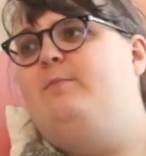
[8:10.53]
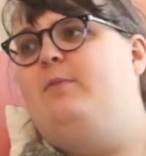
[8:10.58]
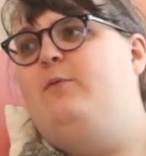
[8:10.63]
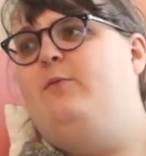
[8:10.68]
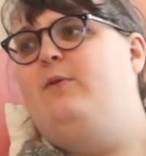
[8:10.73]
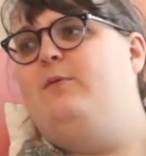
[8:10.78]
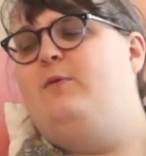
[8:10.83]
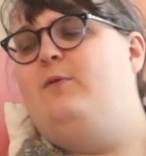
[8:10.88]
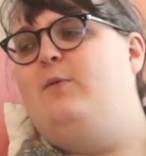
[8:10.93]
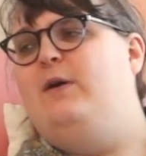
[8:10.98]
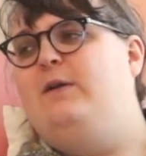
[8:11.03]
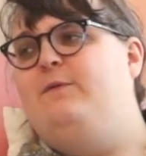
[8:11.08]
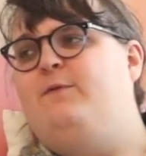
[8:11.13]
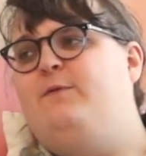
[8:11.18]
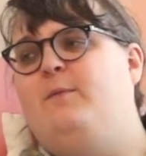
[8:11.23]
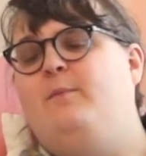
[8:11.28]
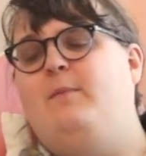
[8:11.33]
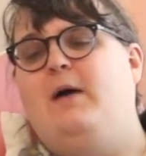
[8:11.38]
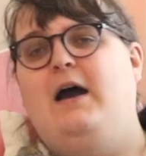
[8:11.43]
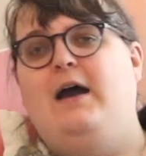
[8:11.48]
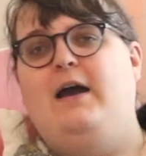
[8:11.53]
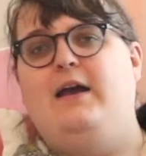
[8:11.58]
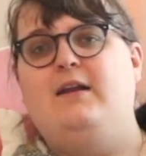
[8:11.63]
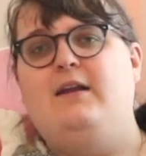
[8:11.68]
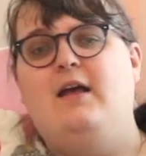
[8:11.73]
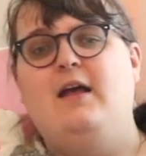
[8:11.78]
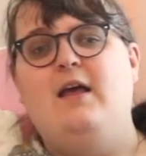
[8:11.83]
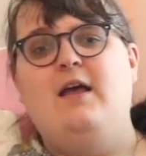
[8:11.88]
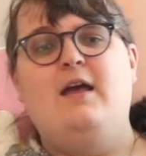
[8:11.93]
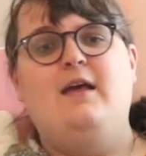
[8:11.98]
but when we went for
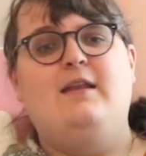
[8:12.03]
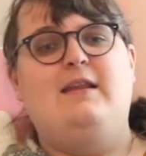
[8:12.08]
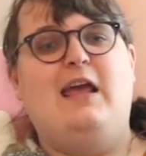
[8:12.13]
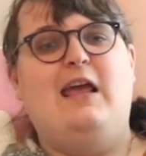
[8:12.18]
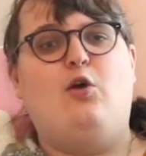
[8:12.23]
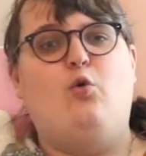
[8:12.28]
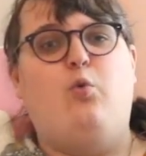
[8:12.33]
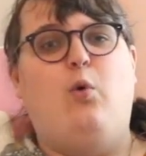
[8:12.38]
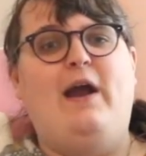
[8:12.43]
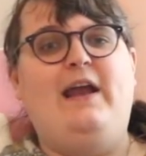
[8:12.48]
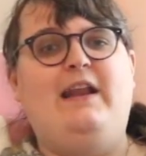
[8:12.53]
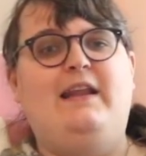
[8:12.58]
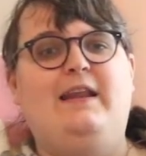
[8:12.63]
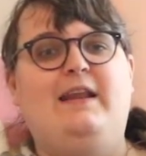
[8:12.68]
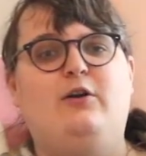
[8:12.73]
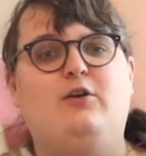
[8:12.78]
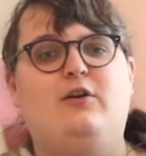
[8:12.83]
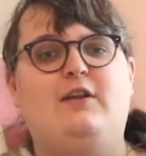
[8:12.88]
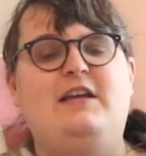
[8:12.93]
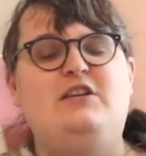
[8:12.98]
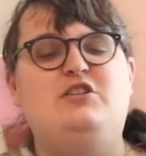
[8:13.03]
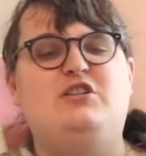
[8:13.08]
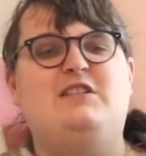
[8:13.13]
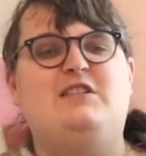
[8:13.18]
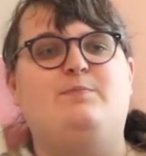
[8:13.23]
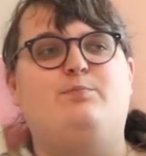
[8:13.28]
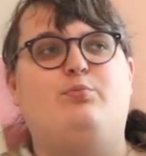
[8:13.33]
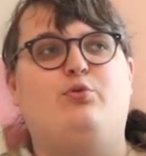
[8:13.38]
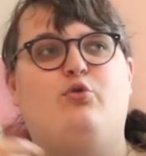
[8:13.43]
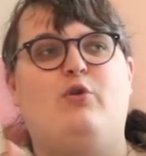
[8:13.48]
mine, they quite literally
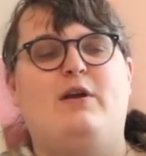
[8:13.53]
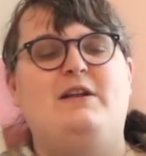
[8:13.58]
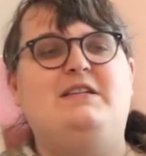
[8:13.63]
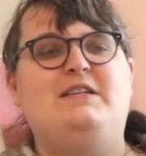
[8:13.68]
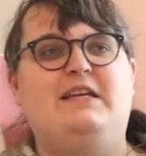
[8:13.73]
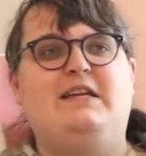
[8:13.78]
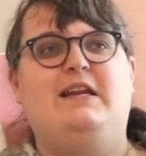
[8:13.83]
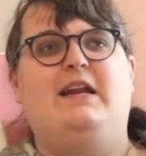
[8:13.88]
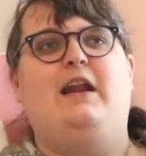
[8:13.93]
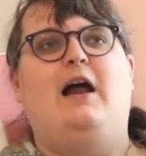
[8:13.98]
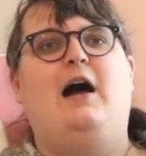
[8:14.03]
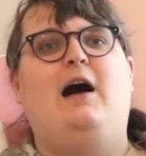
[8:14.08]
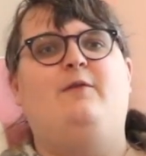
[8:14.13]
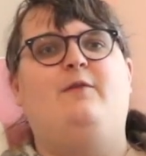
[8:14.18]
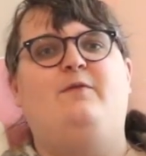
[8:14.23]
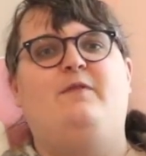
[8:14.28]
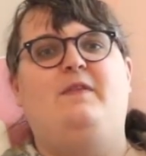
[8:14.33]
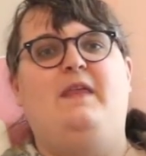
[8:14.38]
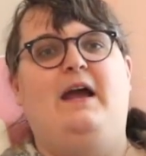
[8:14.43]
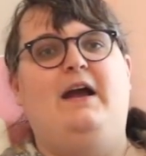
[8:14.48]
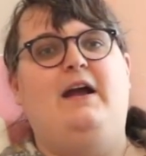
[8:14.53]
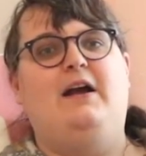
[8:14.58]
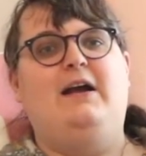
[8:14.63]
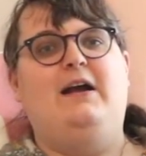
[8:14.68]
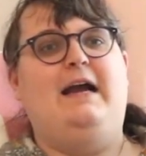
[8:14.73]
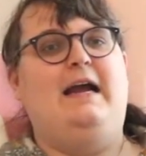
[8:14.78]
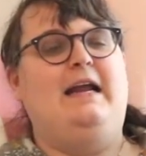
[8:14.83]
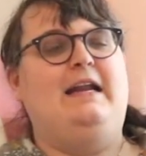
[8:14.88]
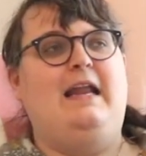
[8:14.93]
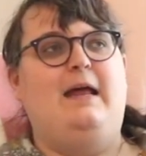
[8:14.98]
just printed it off there
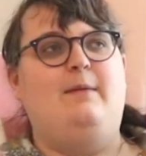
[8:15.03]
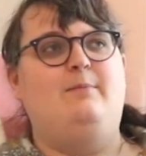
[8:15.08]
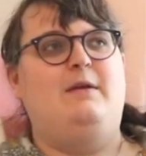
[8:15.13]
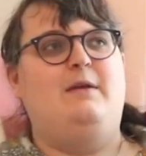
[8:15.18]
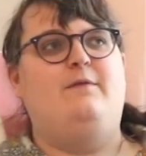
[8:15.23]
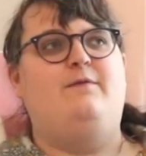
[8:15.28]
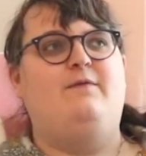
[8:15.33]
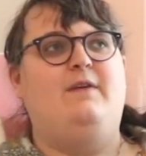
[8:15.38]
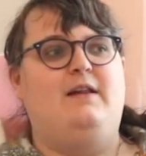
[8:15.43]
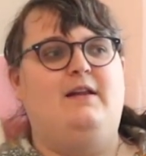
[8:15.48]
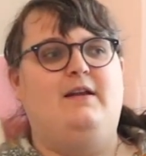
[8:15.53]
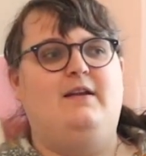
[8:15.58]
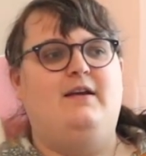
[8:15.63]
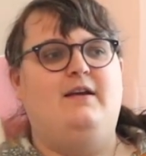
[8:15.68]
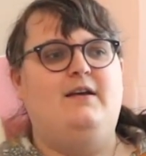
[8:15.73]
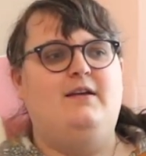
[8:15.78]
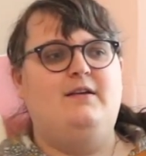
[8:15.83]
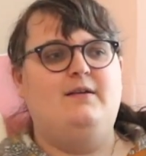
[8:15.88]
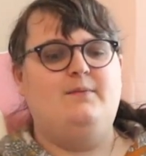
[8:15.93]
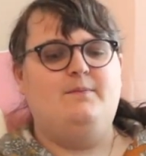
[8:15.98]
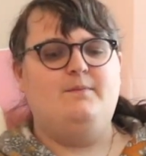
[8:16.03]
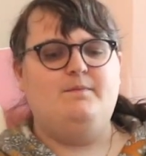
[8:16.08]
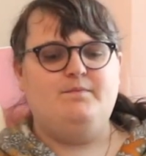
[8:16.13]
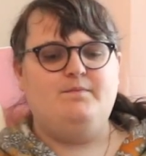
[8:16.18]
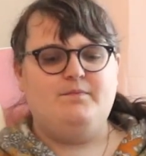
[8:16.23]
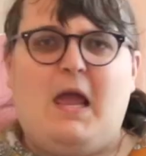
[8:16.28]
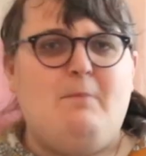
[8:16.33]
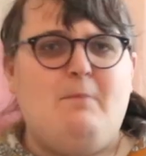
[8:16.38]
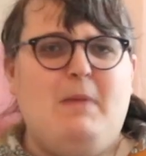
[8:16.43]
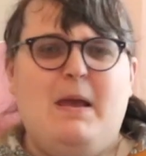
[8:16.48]
and let me fill it in.
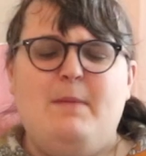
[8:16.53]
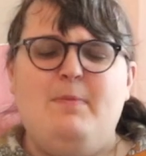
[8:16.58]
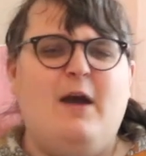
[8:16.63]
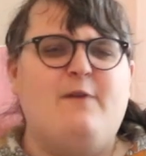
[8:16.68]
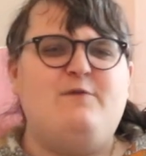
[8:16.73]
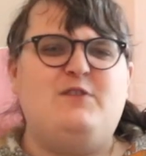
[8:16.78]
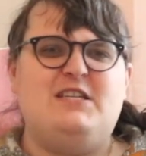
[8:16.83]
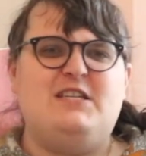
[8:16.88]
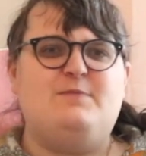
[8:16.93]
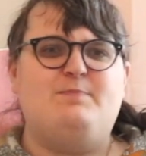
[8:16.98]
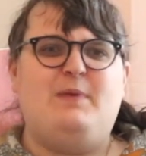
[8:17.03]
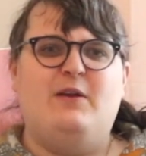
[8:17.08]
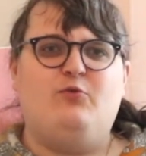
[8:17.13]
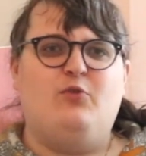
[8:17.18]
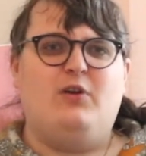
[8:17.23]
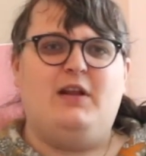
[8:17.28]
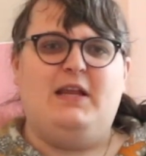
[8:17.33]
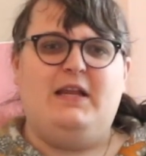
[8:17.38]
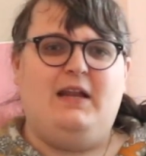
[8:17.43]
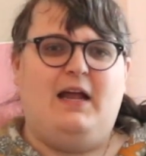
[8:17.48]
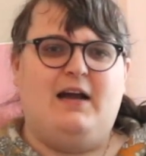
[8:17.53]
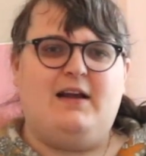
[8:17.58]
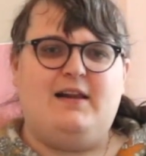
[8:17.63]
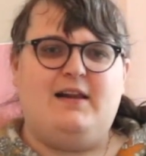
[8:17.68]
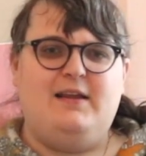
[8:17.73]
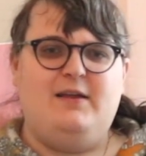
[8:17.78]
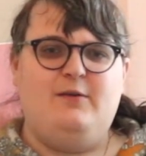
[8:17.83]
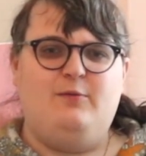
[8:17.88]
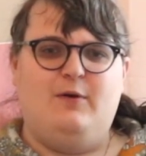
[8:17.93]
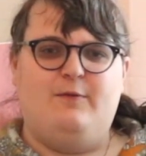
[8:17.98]
Maybe I've just been really
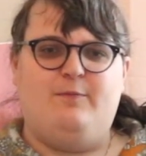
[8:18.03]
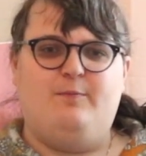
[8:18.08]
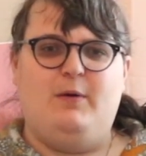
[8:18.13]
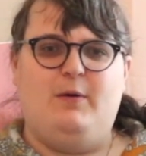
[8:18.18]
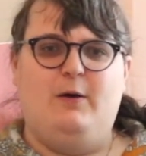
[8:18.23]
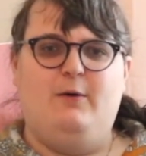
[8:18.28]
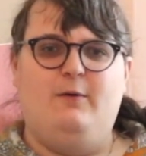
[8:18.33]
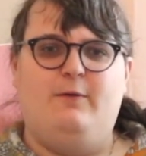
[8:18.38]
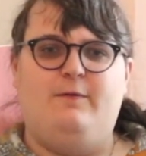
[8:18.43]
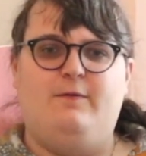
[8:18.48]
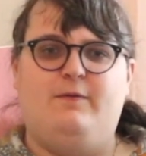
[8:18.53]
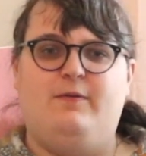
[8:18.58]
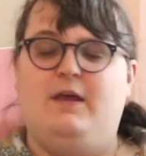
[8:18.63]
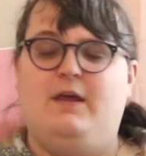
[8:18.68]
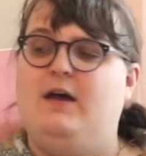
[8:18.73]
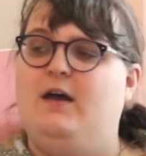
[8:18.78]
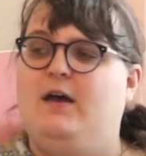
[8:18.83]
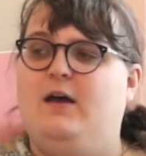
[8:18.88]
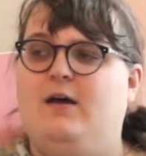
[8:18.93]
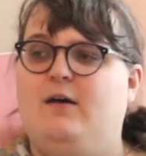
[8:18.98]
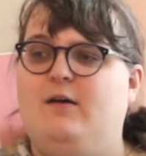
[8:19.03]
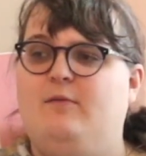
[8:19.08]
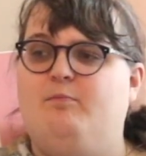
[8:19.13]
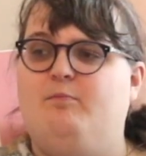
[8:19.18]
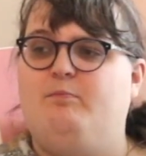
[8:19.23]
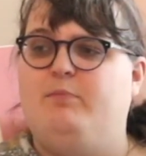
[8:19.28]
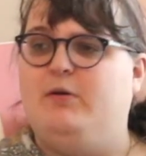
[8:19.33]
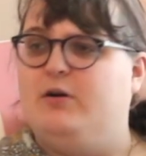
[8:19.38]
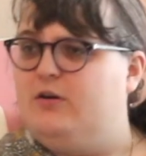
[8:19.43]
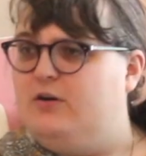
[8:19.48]
lucky with both the
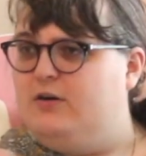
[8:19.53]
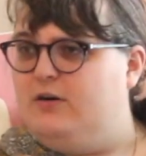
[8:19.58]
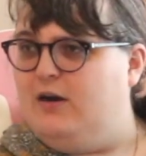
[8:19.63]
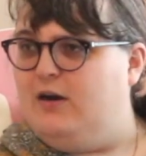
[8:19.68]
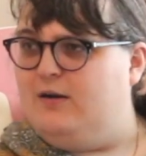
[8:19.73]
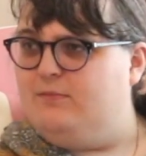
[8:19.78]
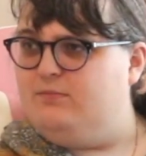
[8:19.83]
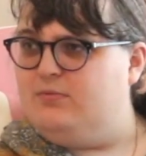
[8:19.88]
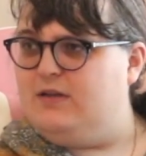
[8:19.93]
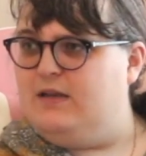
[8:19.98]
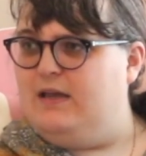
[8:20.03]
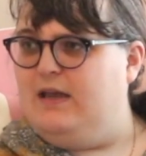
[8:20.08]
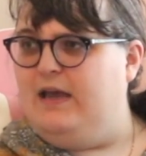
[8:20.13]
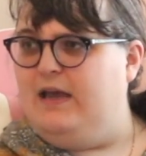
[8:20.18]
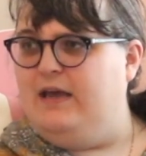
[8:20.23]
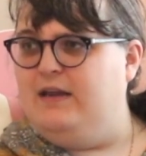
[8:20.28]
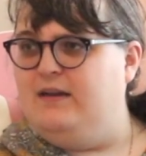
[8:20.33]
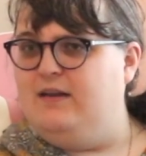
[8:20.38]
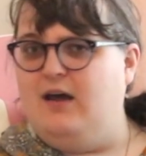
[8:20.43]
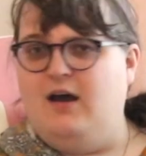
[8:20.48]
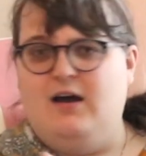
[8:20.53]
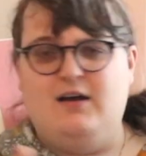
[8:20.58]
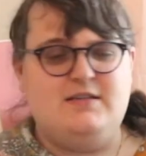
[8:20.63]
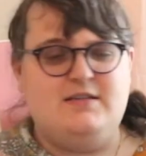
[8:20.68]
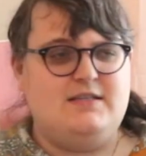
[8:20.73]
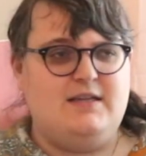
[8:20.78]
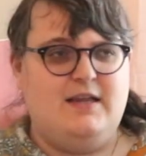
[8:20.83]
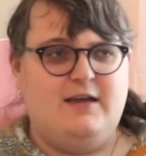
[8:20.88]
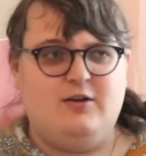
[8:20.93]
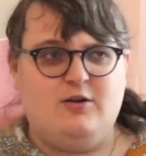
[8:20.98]
Bürgeramt and the
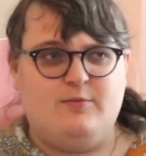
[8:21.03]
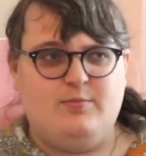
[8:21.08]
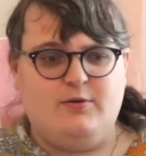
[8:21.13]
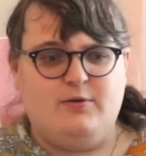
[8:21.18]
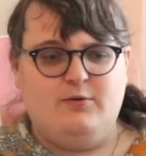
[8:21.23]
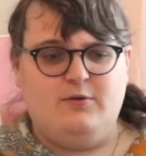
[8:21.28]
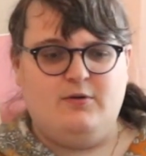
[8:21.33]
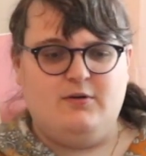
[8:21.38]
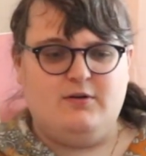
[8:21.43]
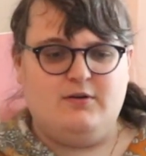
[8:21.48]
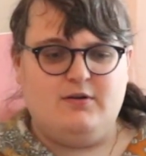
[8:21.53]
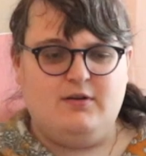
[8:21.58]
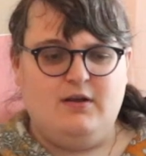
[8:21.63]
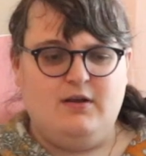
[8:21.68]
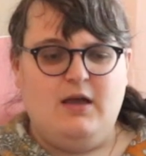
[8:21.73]
Ausländerbehörde,